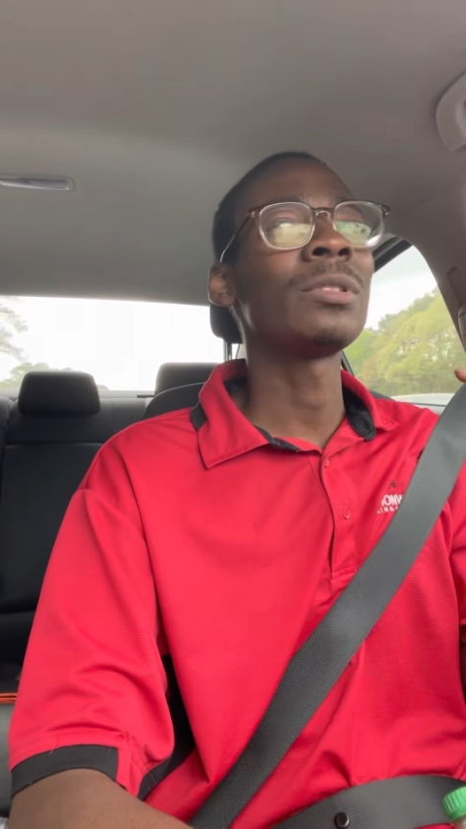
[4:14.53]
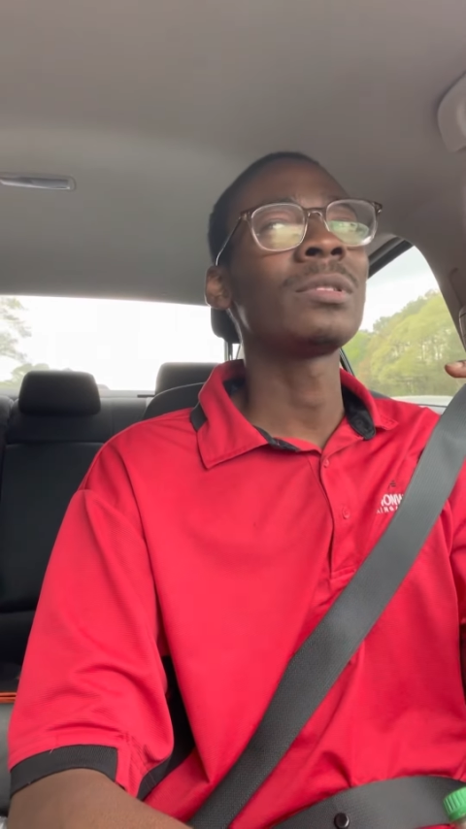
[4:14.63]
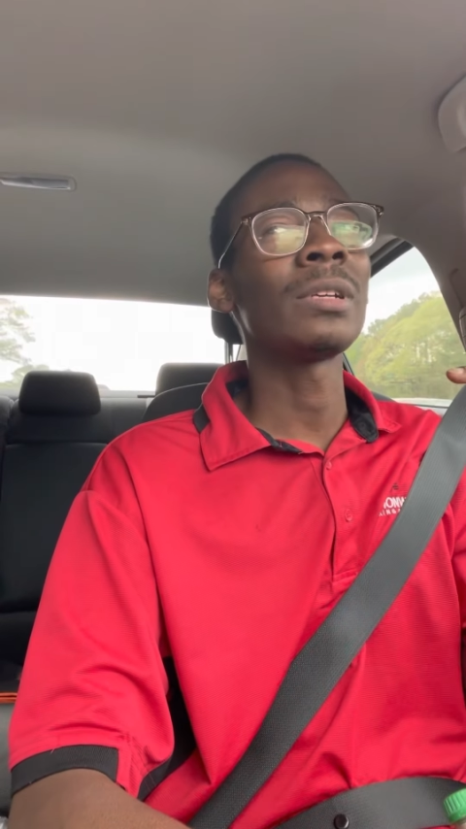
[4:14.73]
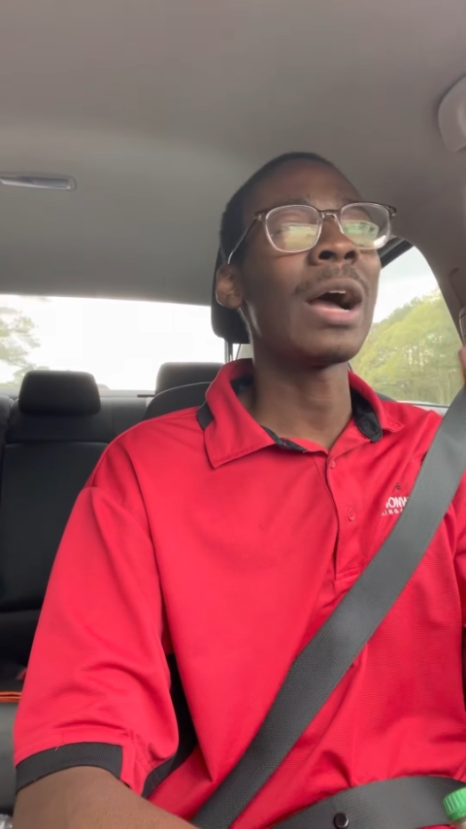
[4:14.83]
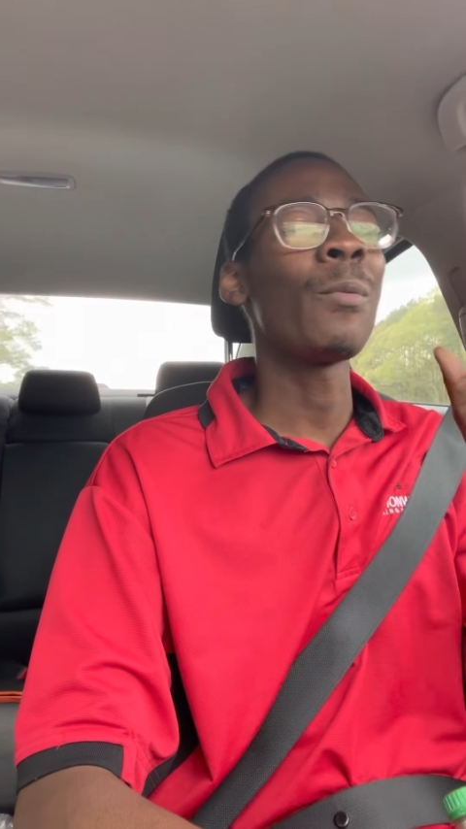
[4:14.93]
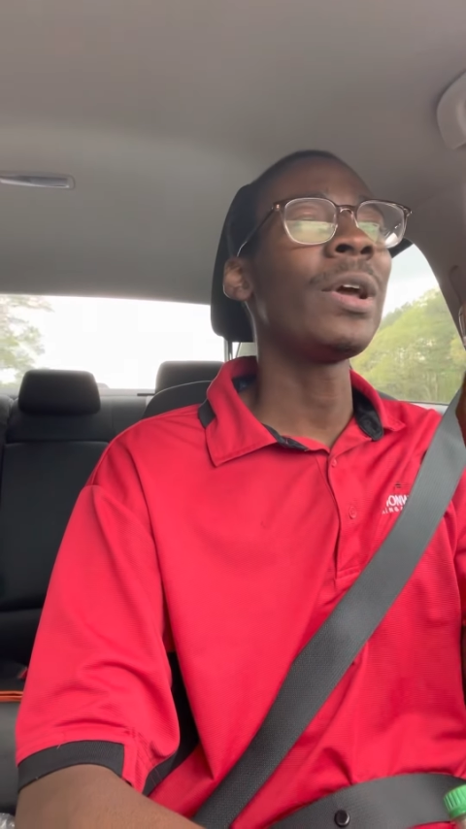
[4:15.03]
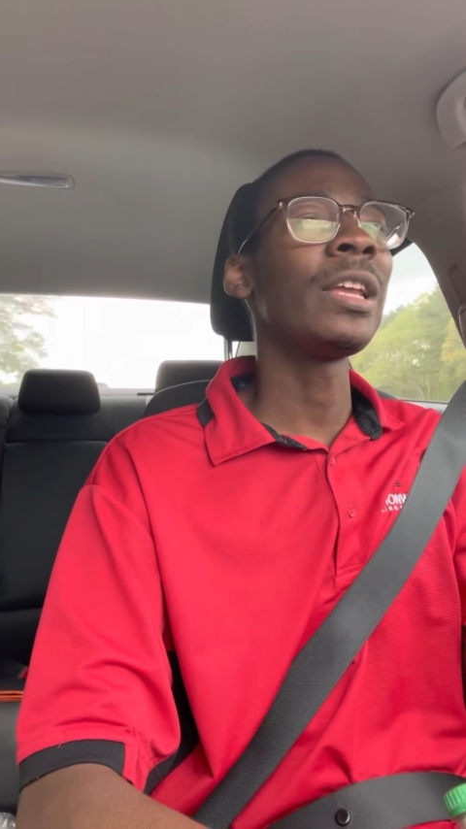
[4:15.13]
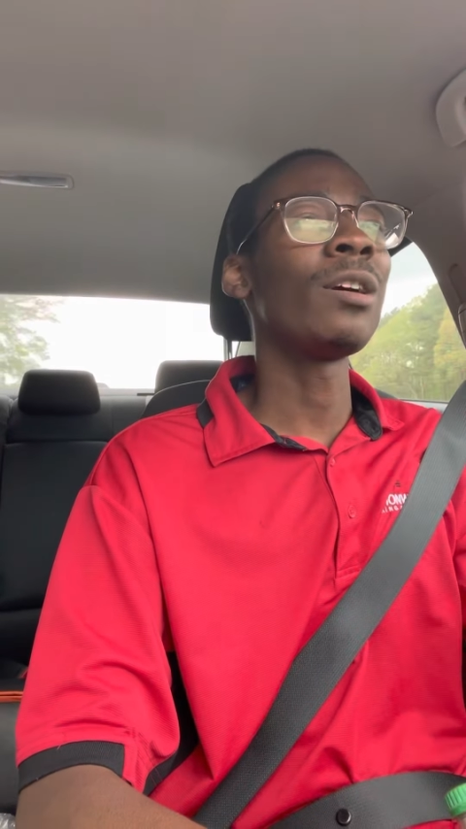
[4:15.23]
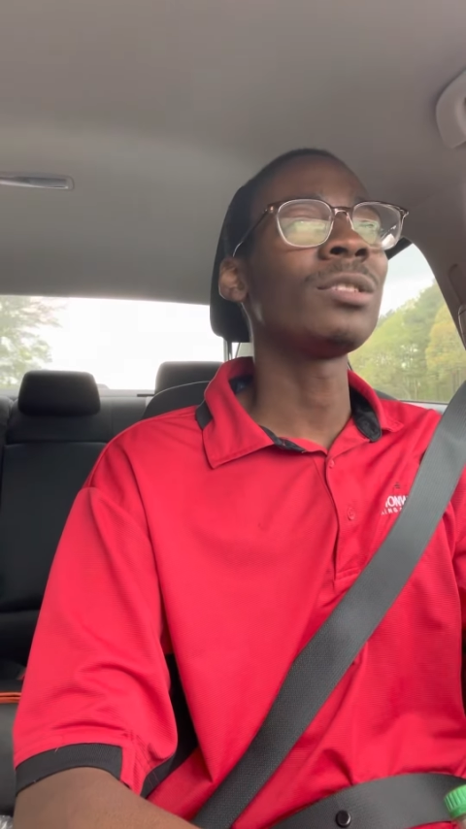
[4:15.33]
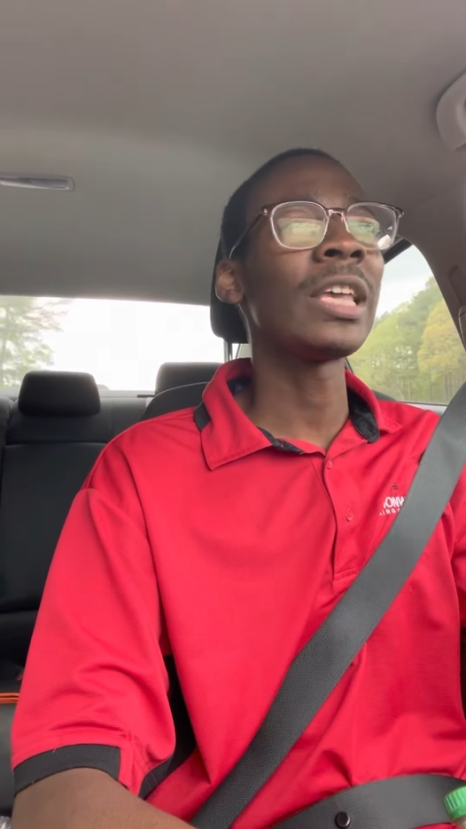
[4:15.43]

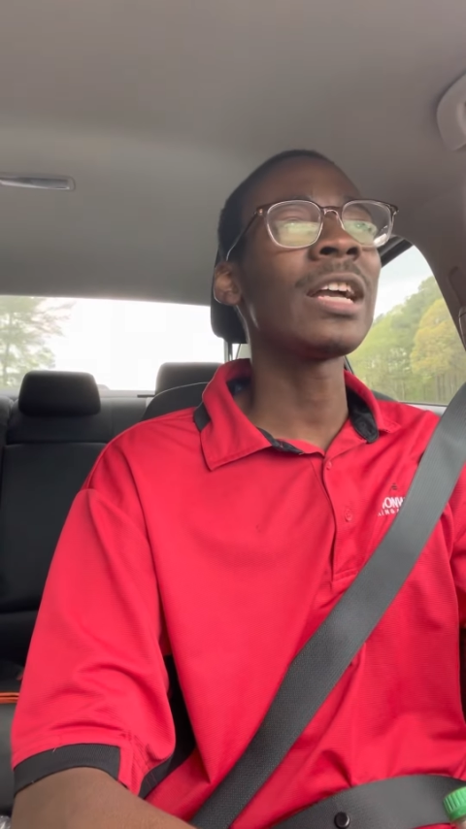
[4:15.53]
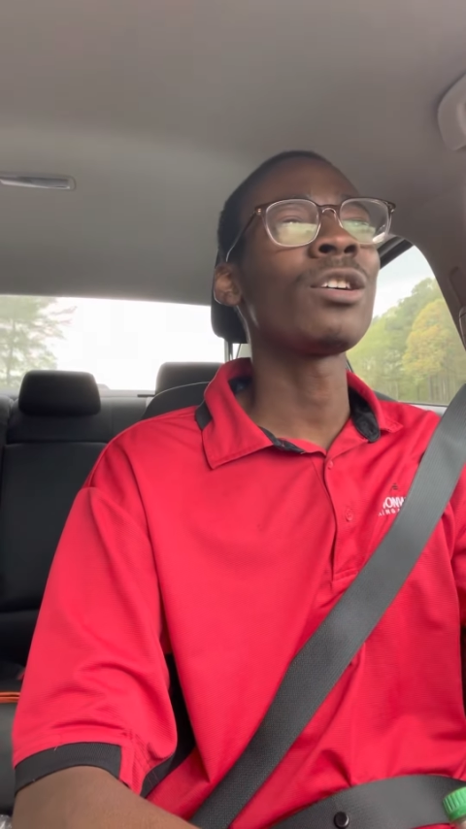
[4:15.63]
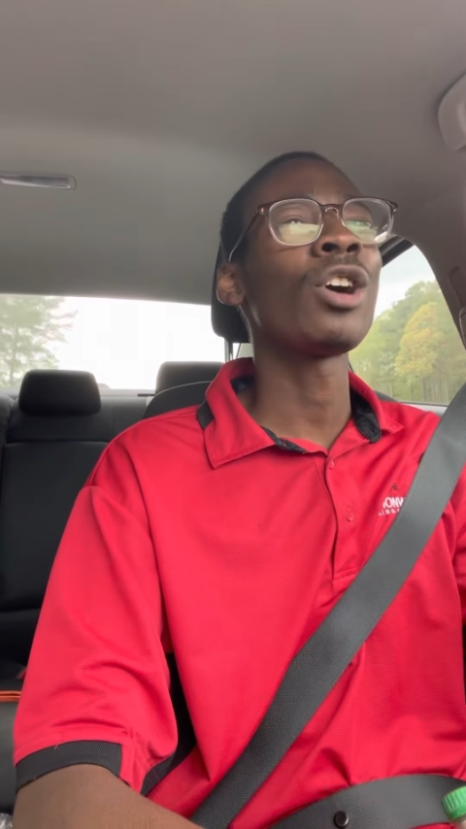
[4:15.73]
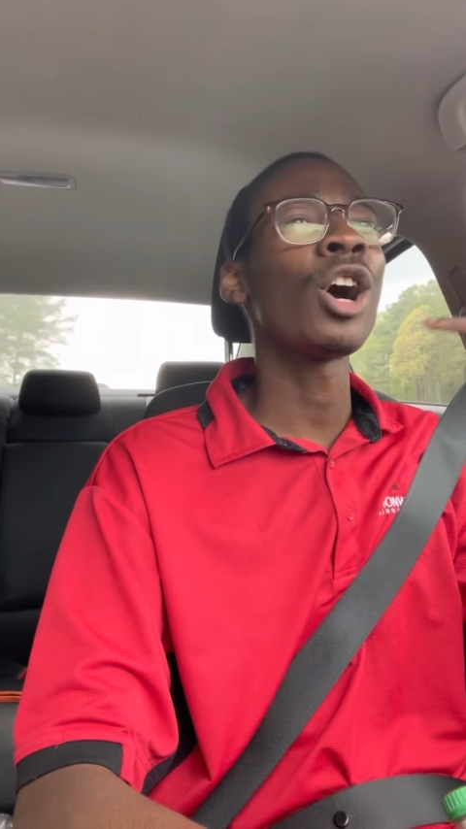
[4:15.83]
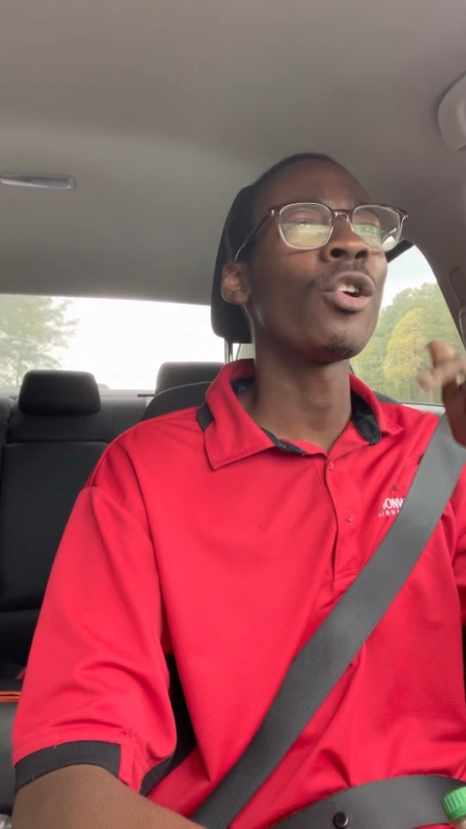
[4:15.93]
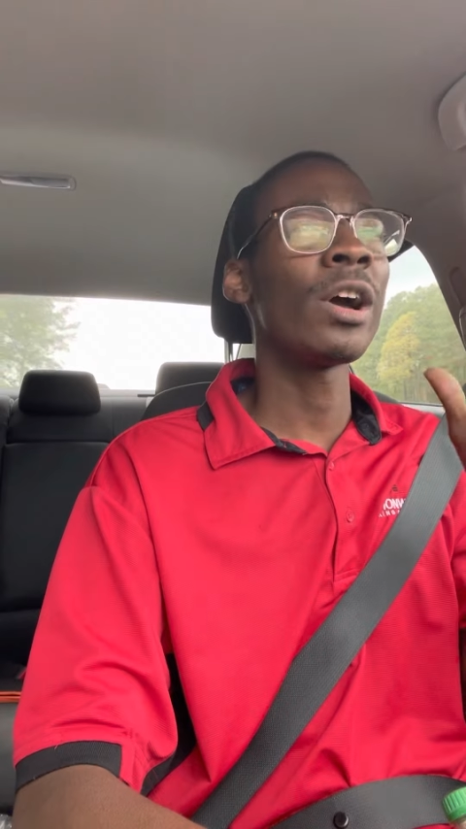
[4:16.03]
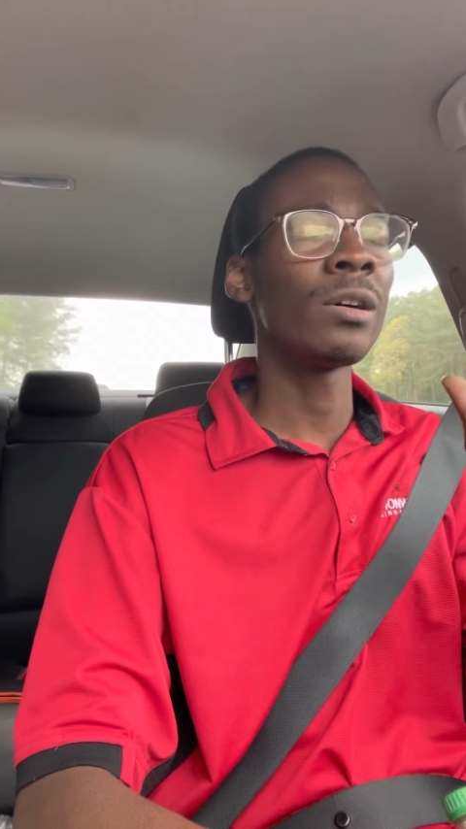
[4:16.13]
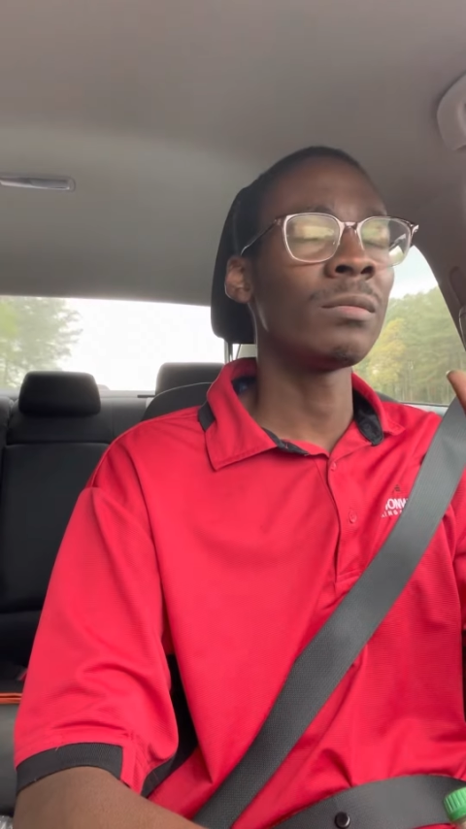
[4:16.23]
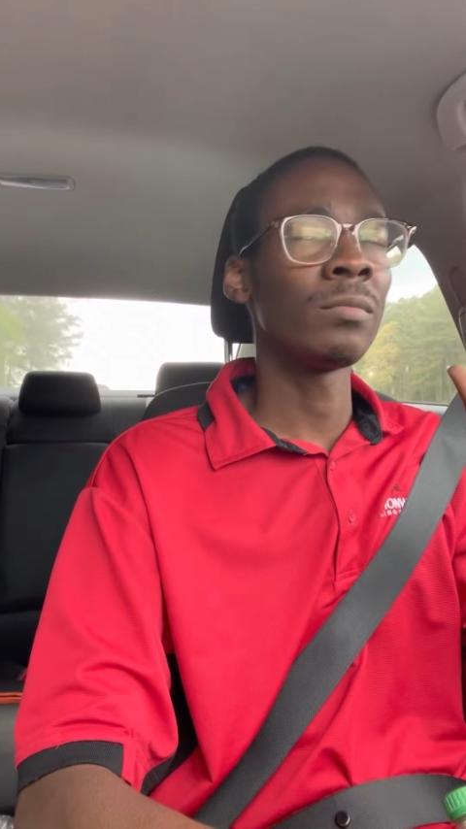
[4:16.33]
went to go take a car up